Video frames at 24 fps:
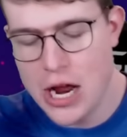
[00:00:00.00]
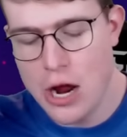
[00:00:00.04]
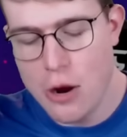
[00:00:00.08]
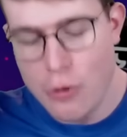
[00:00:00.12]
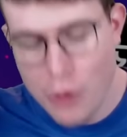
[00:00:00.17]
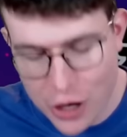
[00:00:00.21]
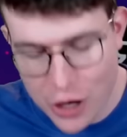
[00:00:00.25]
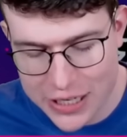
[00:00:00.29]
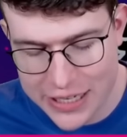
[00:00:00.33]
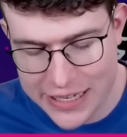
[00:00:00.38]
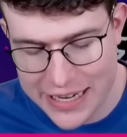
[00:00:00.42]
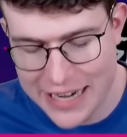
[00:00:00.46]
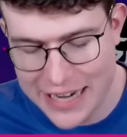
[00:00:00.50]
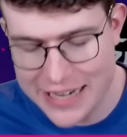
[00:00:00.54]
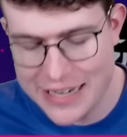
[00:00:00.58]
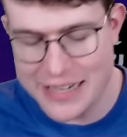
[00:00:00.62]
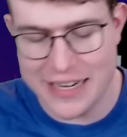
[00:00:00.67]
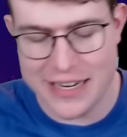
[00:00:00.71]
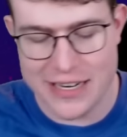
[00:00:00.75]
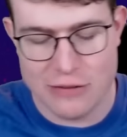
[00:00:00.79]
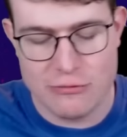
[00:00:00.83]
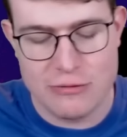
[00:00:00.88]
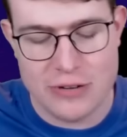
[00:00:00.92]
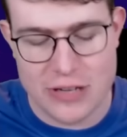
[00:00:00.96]
We got the
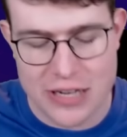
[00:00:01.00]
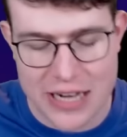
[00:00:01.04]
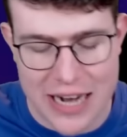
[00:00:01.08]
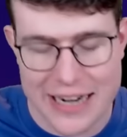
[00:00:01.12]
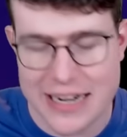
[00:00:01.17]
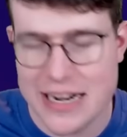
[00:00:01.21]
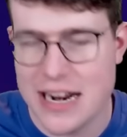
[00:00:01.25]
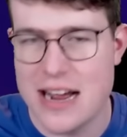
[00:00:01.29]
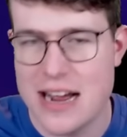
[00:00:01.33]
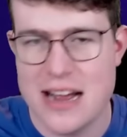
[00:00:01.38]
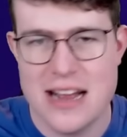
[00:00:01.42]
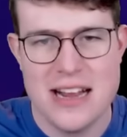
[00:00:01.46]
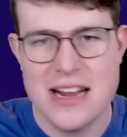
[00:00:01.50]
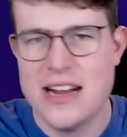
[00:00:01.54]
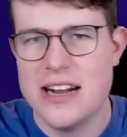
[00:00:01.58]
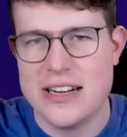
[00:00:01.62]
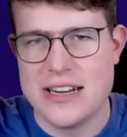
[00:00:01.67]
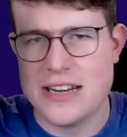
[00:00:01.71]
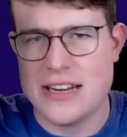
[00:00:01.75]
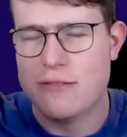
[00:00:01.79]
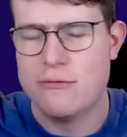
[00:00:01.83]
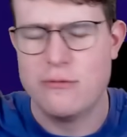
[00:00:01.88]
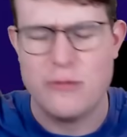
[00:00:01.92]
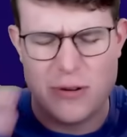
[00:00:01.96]
Cannoneer that kind of
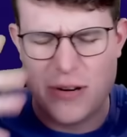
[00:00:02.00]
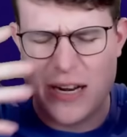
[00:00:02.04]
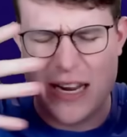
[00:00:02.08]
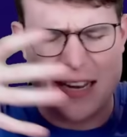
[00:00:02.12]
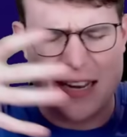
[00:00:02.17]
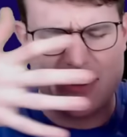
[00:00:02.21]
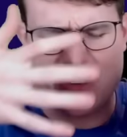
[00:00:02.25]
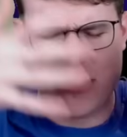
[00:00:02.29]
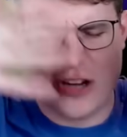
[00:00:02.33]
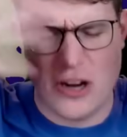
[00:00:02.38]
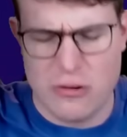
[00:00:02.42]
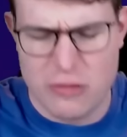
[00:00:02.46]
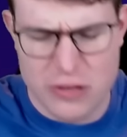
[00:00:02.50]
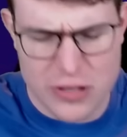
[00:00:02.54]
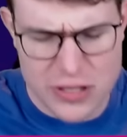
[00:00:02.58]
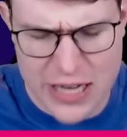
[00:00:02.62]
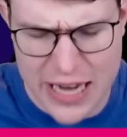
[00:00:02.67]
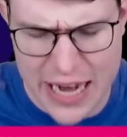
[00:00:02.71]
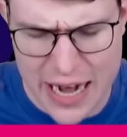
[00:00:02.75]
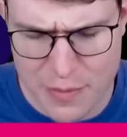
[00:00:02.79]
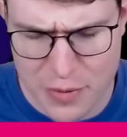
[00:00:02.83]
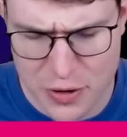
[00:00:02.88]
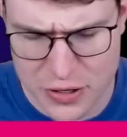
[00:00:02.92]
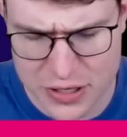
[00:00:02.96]
like don't
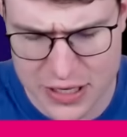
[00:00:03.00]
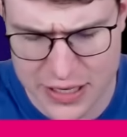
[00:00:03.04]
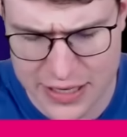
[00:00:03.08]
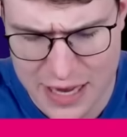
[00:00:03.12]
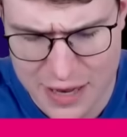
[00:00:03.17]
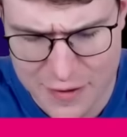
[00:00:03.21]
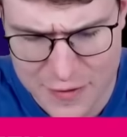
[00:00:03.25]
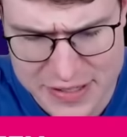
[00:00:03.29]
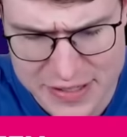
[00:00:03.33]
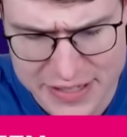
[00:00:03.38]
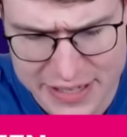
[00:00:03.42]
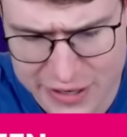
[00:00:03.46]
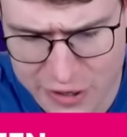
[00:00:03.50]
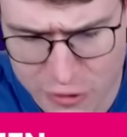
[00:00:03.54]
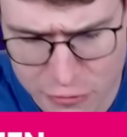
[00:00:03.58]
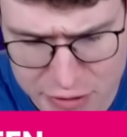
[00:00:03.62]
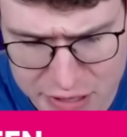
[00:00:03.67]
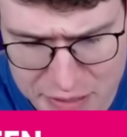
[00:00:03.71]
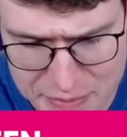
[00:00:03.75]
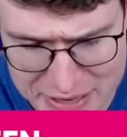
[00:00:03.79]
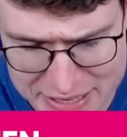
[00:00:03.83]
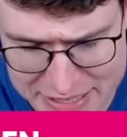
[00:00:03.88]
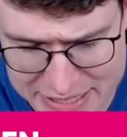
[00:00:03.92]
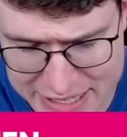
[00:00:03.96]
care about the levels. They don't
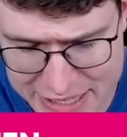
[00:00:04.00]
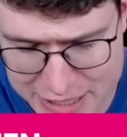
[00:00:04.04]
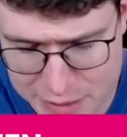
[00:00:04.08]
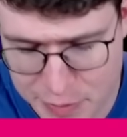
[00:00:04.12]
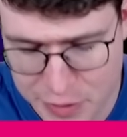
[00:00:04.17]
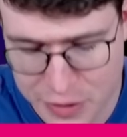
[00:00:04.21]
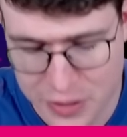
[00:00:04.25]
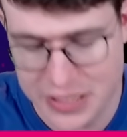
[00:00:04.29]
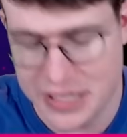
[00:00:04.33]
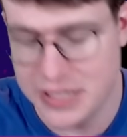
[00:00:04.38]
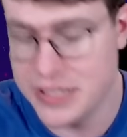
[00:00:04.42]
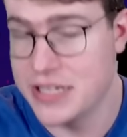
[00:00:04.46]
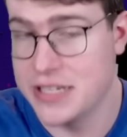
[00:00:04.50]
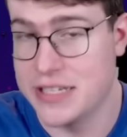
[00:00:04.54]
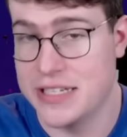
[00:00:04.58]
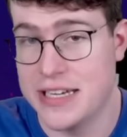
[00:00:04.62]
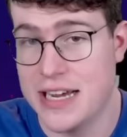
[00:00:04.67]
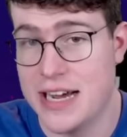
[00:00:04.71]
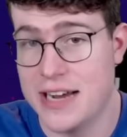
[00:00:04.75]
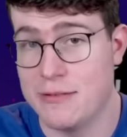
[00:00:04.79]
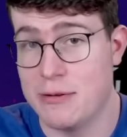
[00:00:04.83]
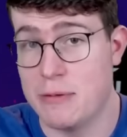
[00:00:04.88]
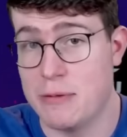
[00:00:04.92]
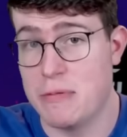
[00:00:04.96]
really make sense because, as I
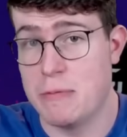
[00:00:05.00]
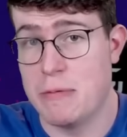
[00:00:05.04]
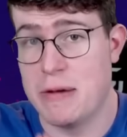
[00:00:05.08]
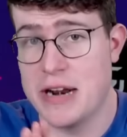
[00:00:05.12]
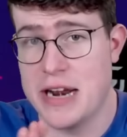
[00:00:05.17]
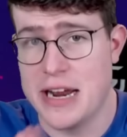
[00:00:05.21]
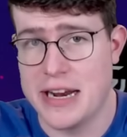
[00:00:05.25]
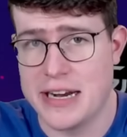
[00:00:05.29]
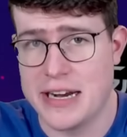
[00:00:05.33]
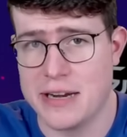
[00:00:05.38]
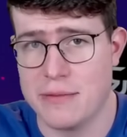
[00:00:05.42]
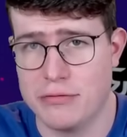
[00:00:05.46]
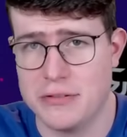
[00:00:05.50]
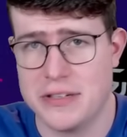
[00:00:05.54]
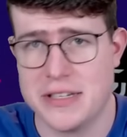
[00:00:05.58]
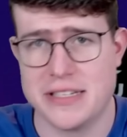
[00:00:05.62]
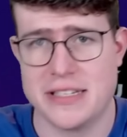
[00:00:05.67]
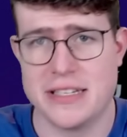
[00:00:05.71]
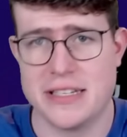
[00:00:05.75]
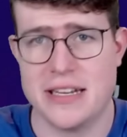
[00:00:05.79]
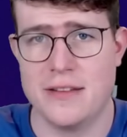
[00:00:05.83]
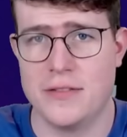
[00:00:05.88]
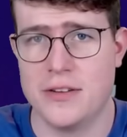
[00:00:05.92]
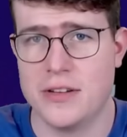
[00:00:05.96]
said, like the Prince
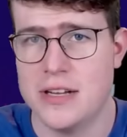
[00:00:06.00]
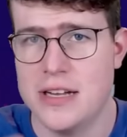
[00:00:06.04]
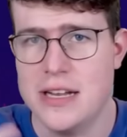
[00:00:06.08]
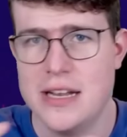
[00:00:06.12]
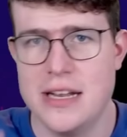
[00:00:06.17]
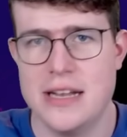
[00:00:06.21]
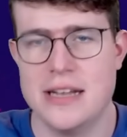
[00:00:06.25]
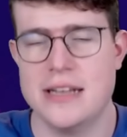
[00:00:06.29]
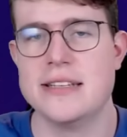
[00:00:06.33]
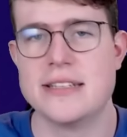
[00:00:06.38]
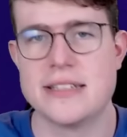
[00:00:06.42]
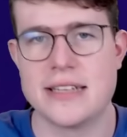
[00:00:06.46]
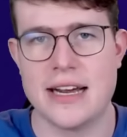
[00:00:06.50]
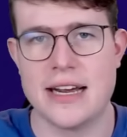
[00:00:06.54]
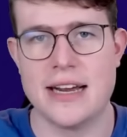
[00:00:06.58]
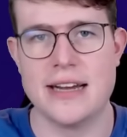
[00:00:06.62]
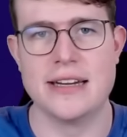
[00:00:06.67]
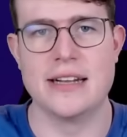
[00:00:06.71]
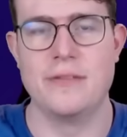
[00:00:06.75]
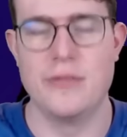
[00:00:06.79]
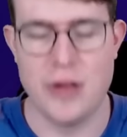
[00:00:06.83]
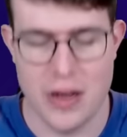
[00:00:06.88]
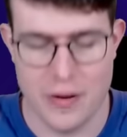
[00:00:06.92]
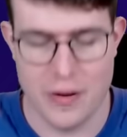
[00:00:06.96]
level is kind of
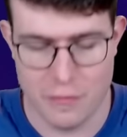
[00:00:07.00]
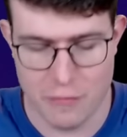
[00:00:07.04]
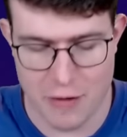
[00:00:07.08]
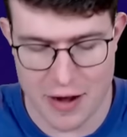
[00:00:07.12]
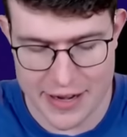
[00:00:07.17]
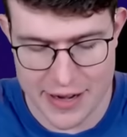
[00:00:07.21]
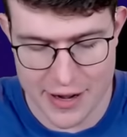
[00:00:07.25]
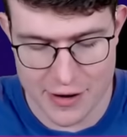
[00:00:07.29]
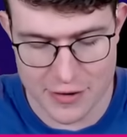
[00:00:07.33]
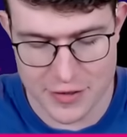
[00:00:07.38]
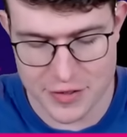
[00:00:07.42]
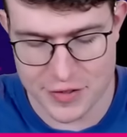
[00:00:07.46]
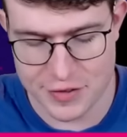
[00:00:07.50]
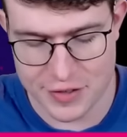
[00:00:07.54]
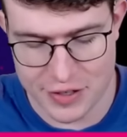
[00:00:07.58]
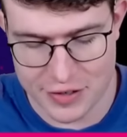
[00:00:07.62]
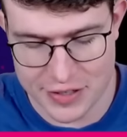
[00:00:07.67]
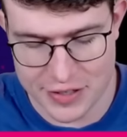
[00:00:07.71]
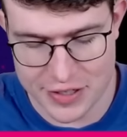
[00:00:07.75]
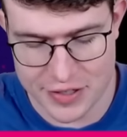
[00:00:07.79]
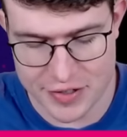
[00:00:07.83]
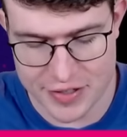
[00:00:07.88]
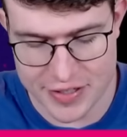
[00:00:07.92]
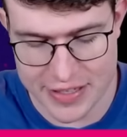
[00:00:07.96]
level you have right now, so you don't
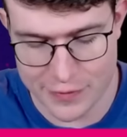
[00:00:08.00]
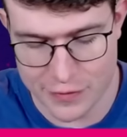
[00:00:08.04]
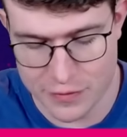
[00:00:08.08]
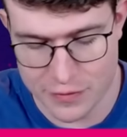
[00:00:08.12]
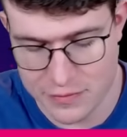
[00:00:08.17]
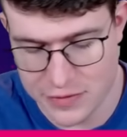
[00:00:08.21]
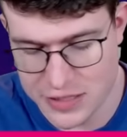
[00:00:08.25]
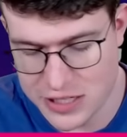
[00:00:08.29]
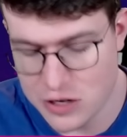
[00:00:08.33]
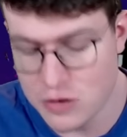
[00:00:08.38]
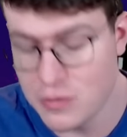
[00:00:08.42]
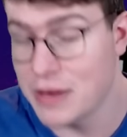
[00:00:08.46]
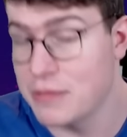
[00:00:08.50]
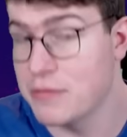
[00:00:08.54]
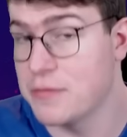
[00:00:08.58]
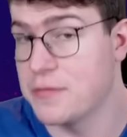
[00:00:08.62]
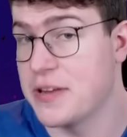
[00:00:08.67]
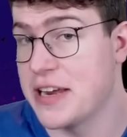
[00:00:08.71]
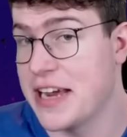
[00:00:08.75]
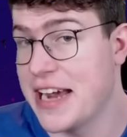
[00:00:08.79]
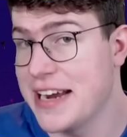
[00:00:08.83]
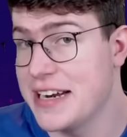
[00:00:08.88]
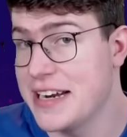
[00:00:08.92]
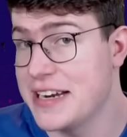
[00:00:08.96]
need to start from 0. But with
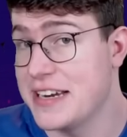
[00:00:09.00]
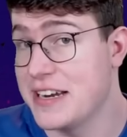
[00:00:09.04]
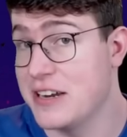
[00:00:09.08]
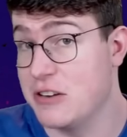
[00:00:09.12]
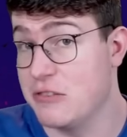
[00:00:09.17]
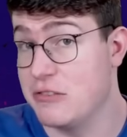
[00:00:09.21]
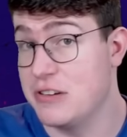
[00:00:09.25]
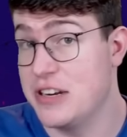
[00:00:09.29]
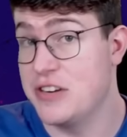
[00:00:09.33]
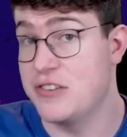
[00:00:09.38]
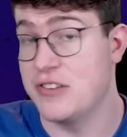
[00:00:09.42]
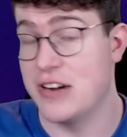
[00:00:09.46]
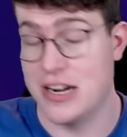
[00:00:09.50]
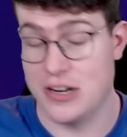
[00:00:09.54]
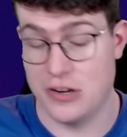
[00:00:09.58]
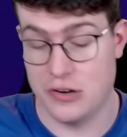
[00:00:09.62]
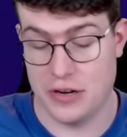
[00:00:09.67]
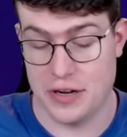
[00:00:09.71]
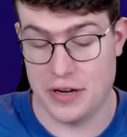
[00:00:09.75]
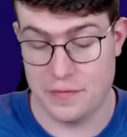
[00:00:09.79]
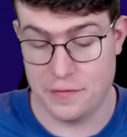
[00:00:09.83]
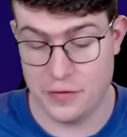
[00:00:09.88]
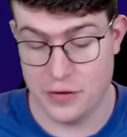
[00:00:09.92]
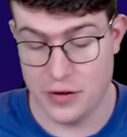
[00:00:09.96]
the Cannoneer, you need to
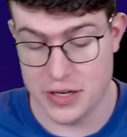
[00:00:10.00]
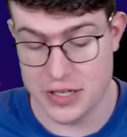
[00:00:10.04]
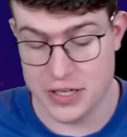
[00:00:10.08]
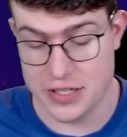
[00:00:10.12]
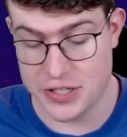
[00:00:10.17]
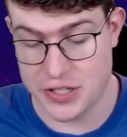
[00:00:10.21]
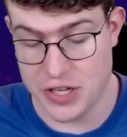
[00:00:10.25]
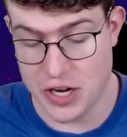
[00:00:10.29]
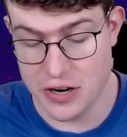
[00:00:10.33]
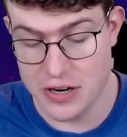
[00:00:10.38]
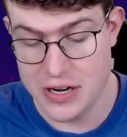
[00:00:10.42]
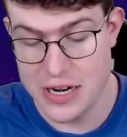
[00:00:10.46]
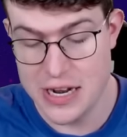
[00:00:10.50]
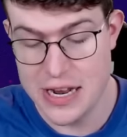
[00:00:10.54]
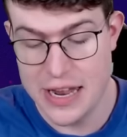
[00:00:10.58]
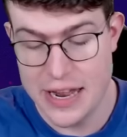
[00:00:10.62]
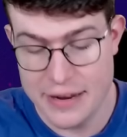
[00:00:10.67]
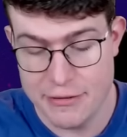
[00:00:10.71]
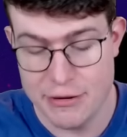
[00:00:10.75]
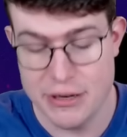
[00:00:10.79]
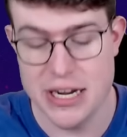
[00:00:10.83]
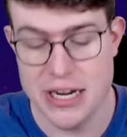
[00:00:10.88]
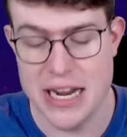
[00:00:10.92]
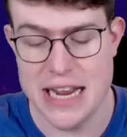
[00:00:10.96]
unlock it first. So
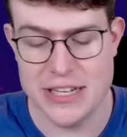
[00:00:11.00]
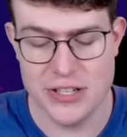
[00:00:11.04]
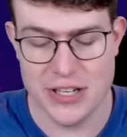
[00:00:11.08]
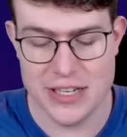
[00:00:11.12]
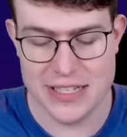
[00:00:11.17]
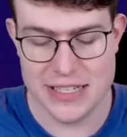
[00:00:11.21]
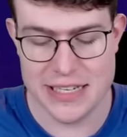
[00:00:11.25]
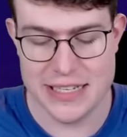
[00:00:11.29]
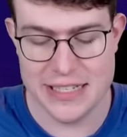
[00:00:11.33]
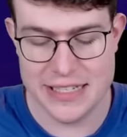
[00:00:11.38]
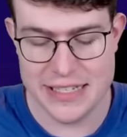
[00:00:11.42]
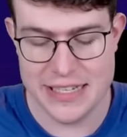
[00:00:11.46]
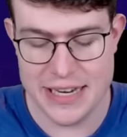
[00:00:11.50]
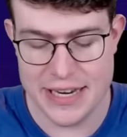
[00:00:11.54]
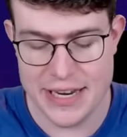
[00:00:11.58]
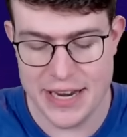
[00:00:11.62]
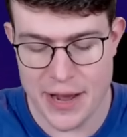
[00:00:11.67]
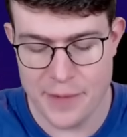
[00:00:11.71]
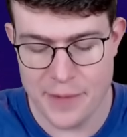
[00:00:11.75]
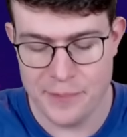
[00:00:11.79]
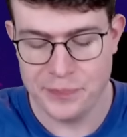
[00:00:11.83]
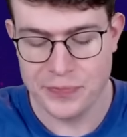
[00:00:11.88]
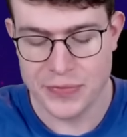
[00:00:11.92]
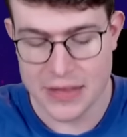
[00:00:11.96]
as you guys can see
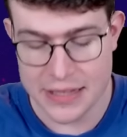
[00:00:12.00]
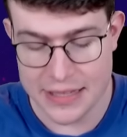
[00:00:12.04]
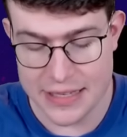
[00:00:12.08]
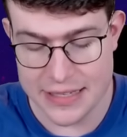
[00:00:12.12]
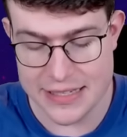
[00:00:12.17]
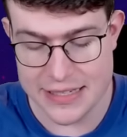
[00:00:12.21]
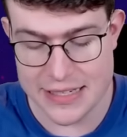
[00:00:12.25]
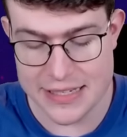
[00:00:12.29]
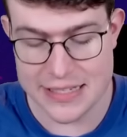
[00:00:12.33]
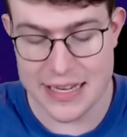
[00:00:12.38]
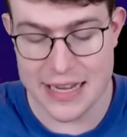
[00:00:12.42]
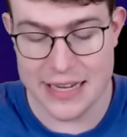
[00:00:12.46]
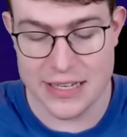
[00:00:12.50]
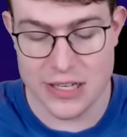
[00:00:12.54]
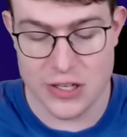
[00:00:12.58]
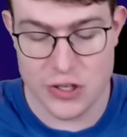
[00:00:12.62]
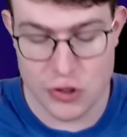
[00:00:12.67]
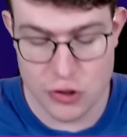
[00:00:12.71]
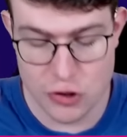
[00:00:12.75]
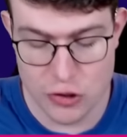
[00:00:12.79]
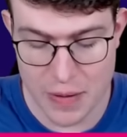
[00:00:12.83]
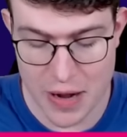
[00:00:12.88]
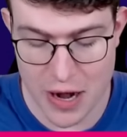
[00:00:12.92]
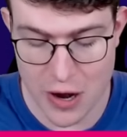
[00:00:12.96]
here, this is like the
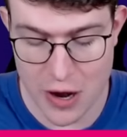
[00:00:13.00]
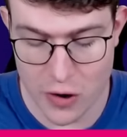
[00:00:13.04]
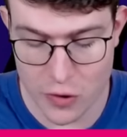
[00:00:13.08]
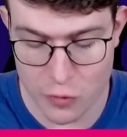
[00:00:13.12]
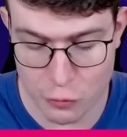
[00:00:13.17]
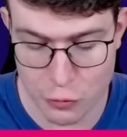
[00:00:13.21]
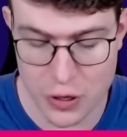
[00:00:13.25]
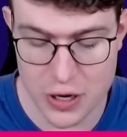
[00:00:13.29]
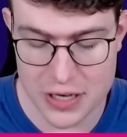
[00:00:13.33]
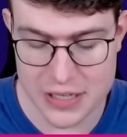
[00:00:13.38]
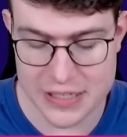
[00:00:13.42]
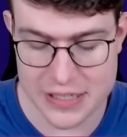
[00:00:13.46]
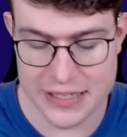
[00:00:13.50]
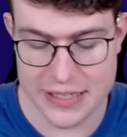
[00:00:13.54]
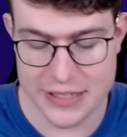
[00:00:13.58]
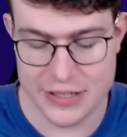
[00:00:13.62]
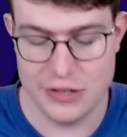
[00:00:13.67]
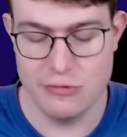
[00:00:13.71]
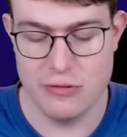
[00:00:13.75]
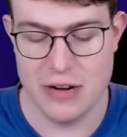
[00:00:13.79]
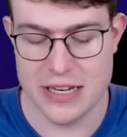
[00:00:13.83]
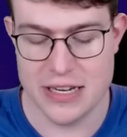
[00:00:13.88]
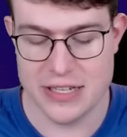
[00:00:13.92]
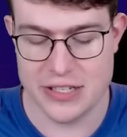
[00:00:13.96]
troop how it works, and
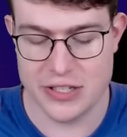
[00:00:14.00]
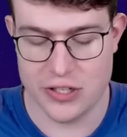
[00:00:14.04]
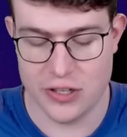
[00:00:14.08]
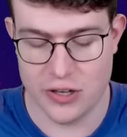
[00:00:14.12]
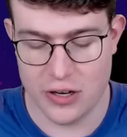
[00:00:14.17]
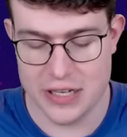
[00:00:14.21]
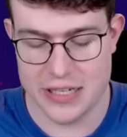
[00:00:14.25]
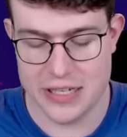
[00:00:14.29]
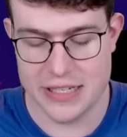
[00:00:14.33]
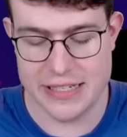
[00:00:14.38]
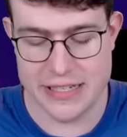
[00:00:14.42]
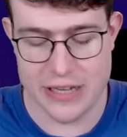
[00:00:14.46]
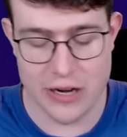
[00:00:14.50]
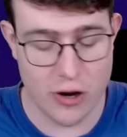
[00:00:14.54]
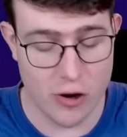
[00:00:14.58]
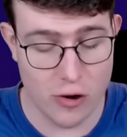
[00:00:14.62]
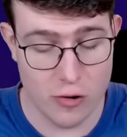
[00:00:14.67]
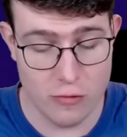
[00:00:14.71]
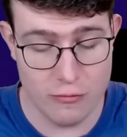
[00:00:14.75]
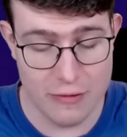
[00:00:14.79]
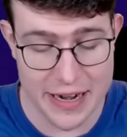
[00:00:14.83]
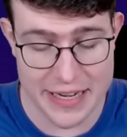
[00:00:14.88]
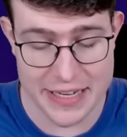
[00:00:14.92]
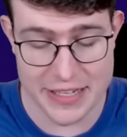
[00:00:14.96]
you guys saw it's
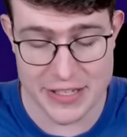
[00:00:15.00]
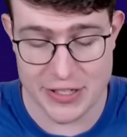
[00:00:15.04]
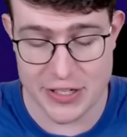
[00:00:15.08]
already.